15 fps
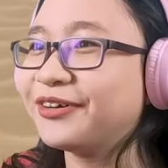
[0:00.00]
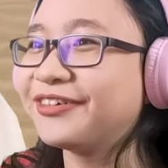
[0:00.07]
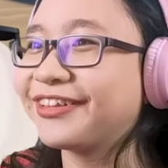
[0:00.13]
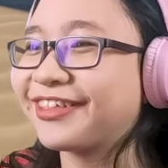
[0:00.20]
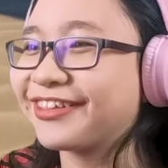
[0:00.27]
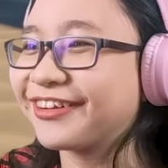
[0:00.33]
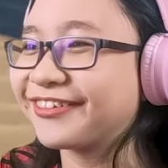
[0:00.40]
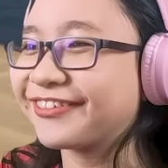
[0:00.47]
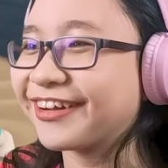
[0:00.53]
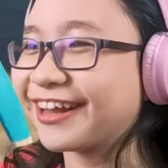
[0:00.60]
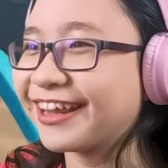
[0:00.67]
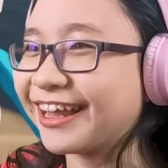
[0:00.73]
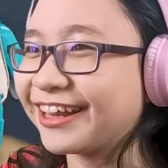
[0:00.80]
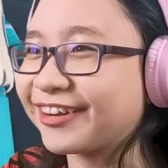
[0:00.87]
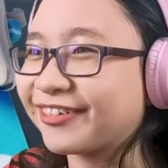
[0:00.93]
It's the red
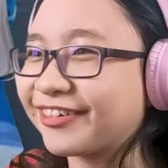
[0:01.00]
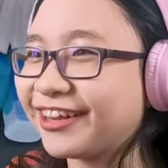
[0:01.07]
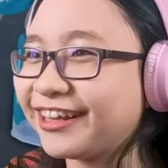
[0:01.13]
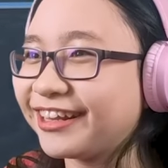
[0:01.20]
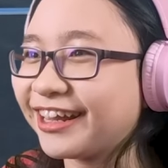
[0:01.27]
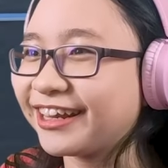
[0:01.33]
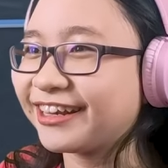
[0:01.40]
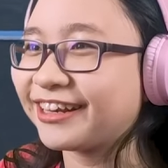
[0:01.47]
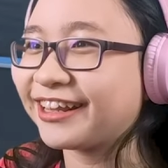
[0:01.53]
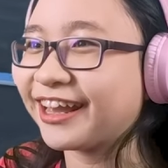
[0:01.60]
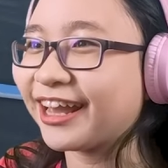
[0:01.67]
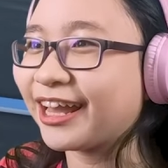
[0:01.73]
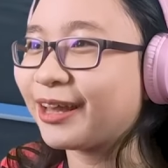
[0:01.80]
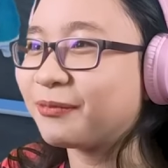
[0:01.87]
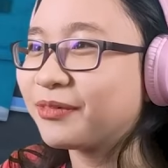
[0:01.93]
light, green light
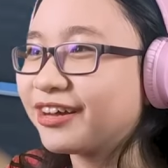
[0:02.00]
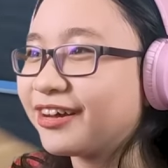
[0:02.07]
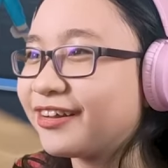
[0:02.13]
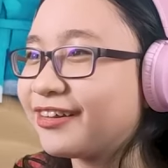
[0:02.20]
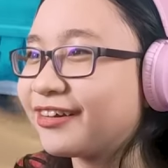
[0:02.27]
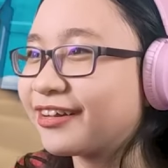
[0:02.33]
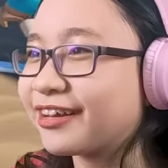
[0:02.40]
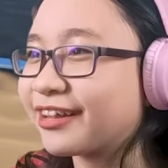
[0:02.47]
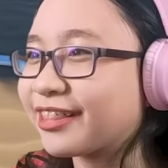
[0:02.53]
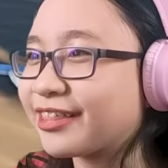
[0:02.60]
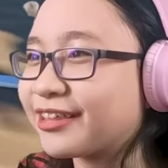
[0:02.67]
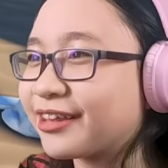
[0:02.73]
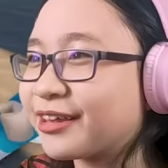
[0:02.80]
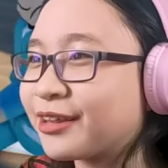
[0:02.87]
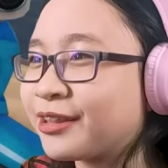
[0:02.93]
game. Oh, look, it's the